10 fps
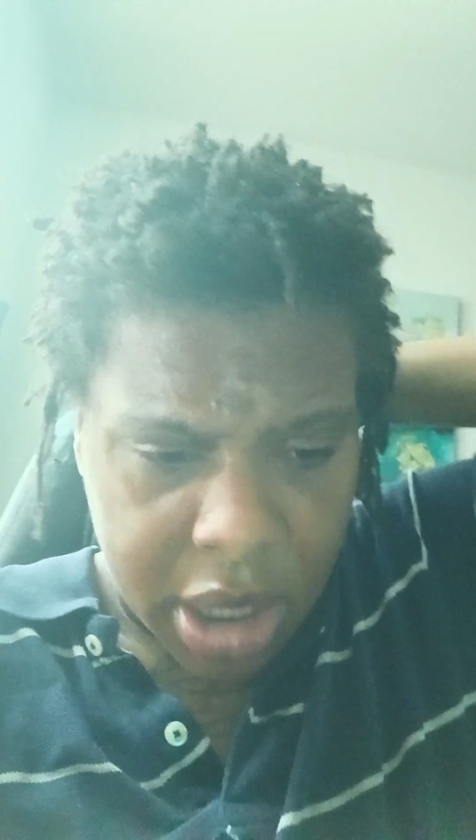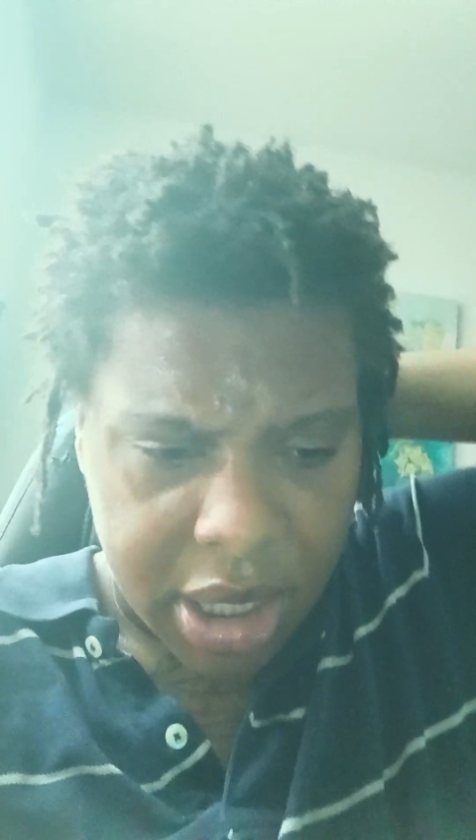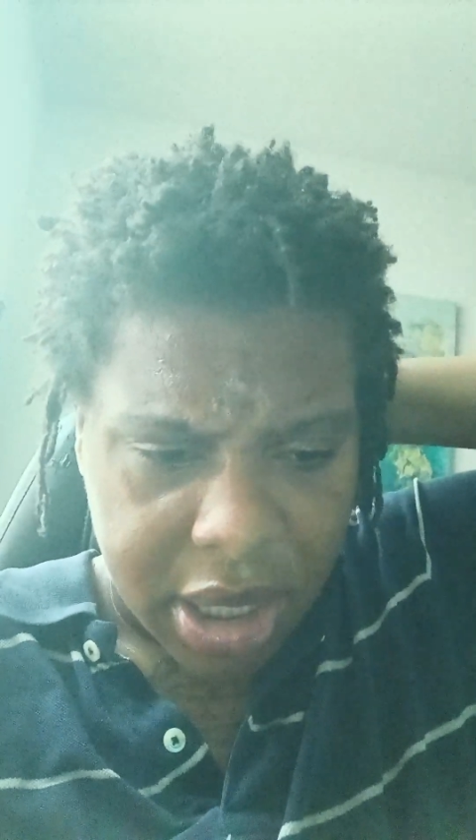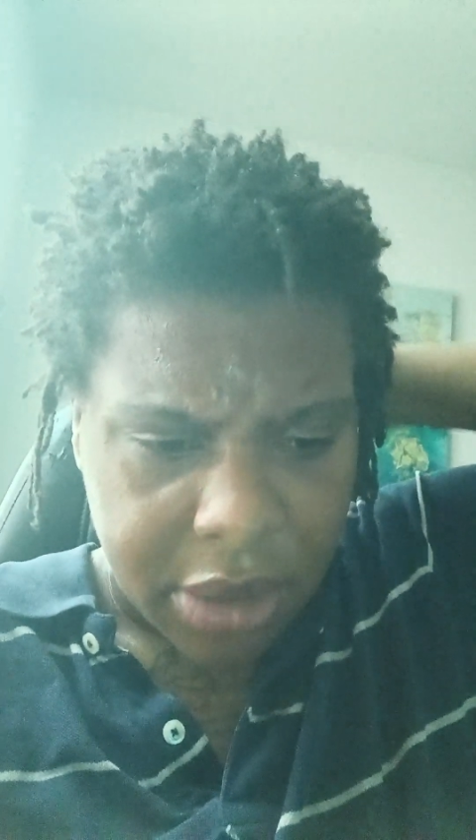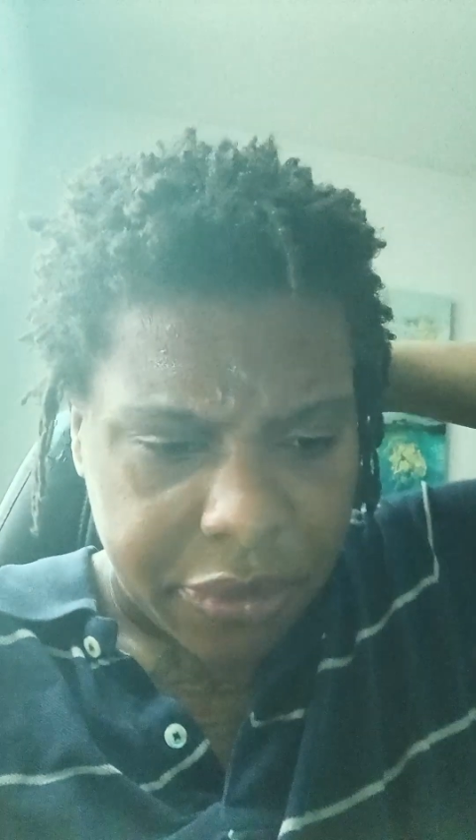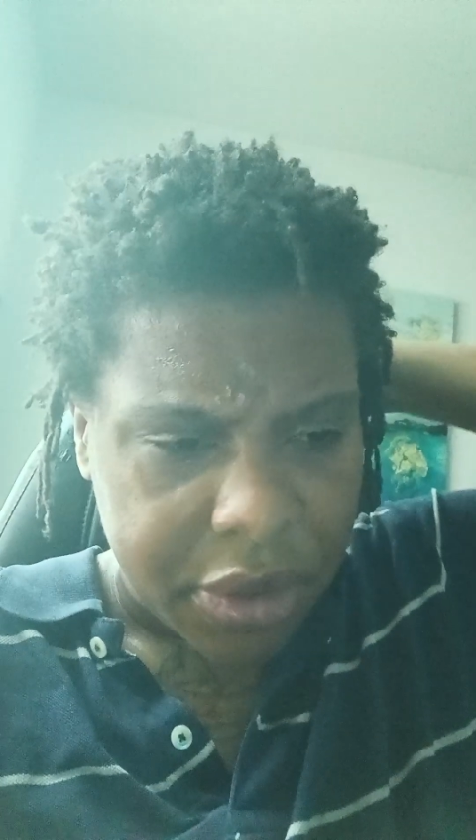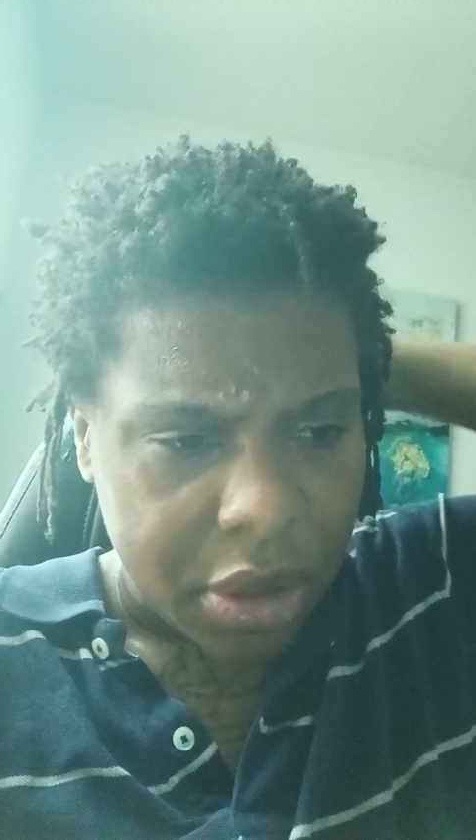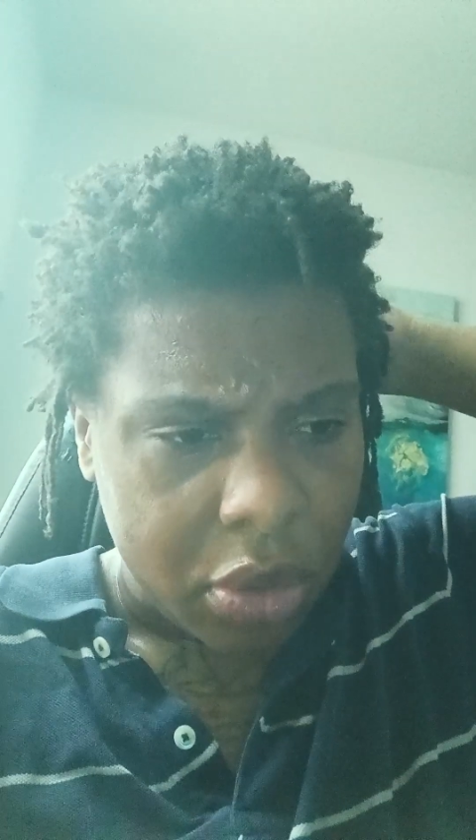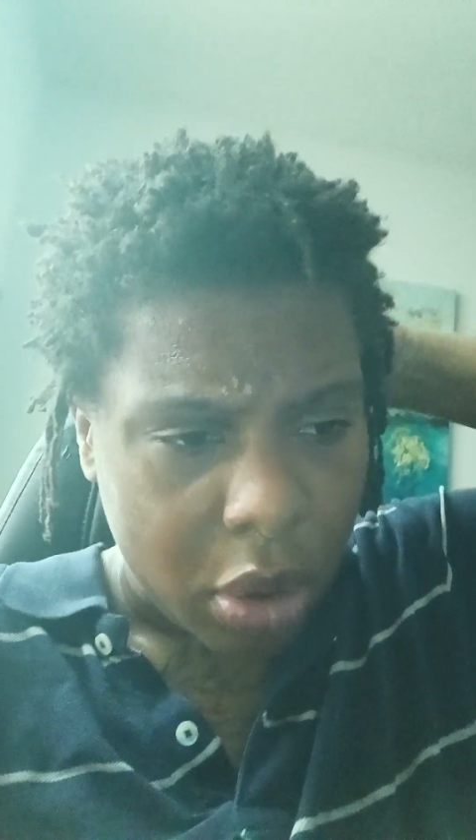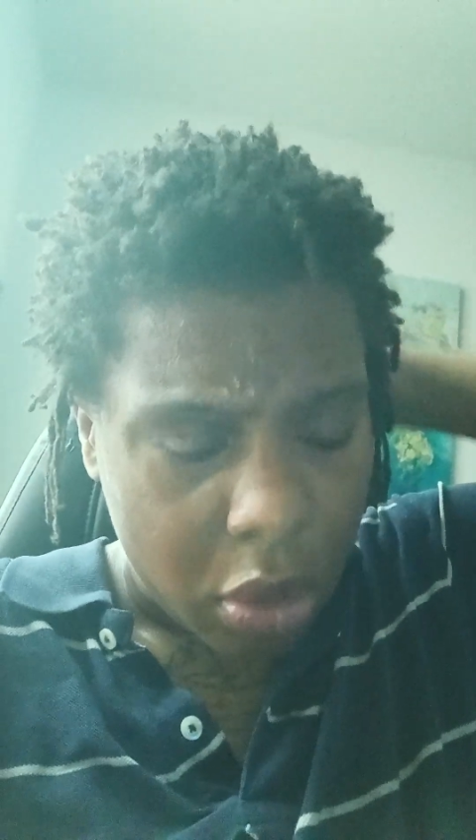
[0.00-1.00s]
and I'm
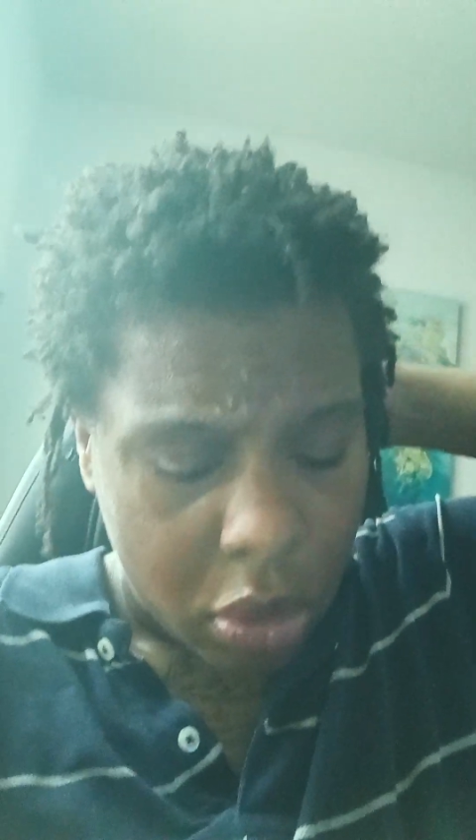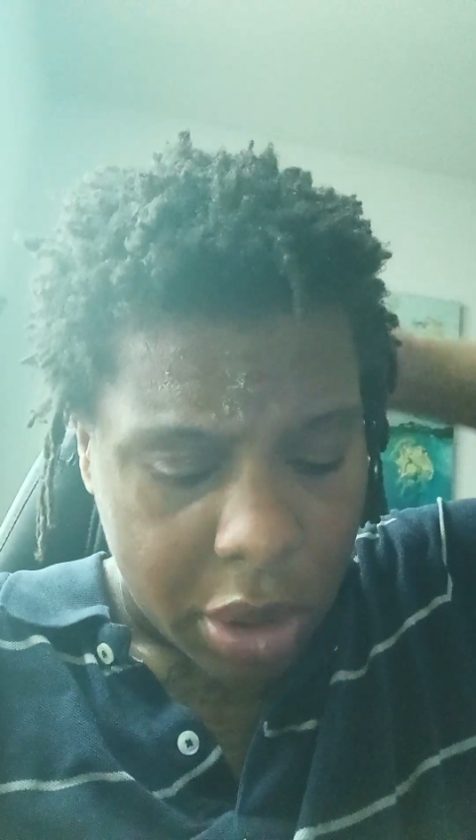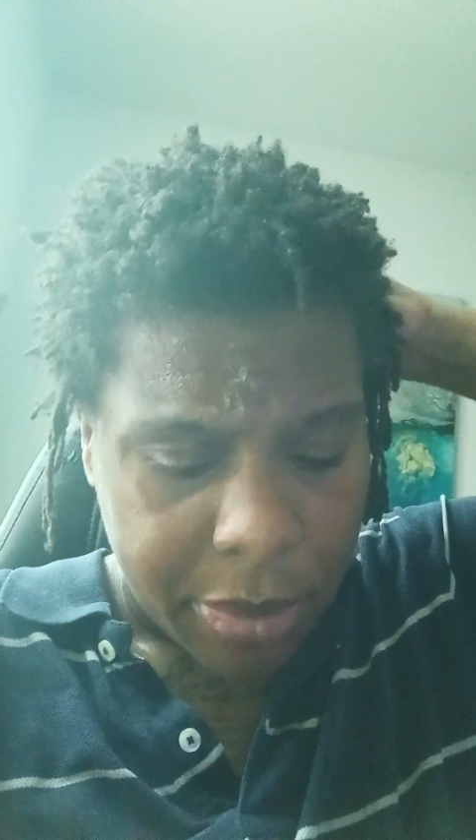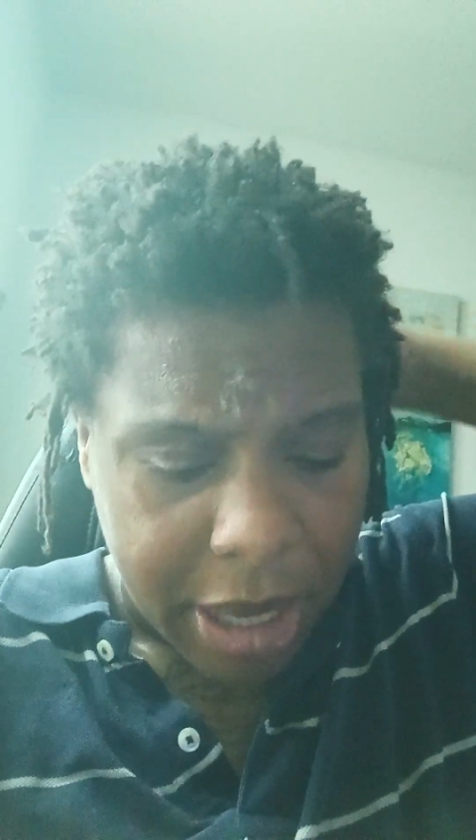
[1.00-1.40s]
gonna grow with